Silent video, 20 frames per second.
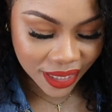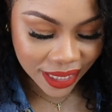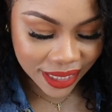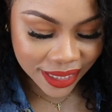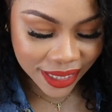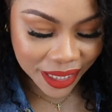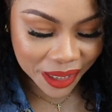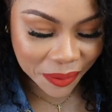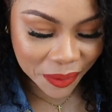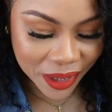
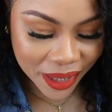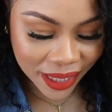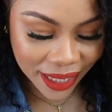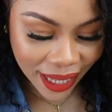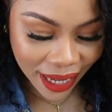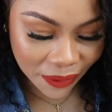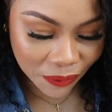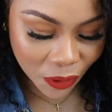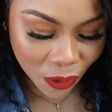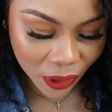He's sending me the
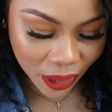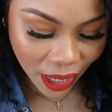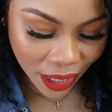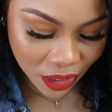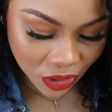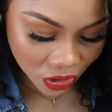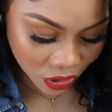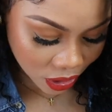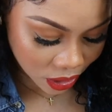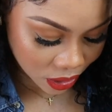live
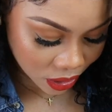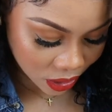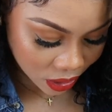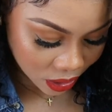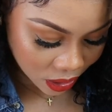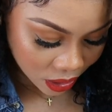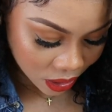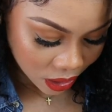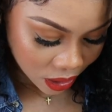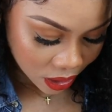location.
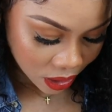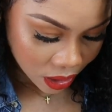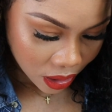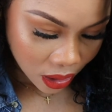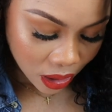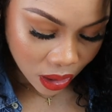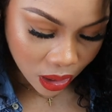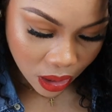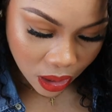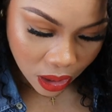
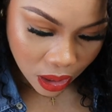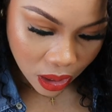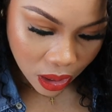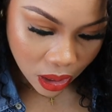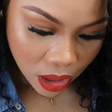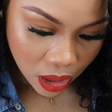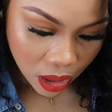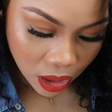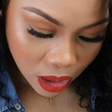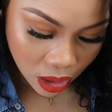
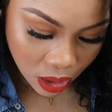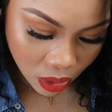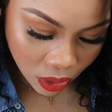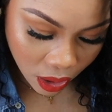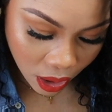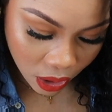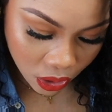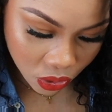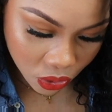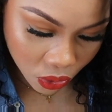
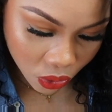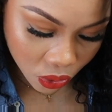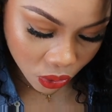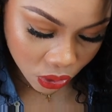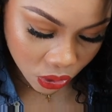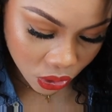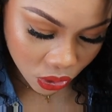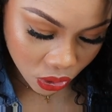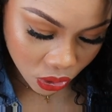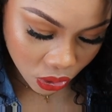Okay,
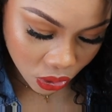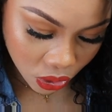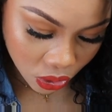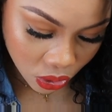George.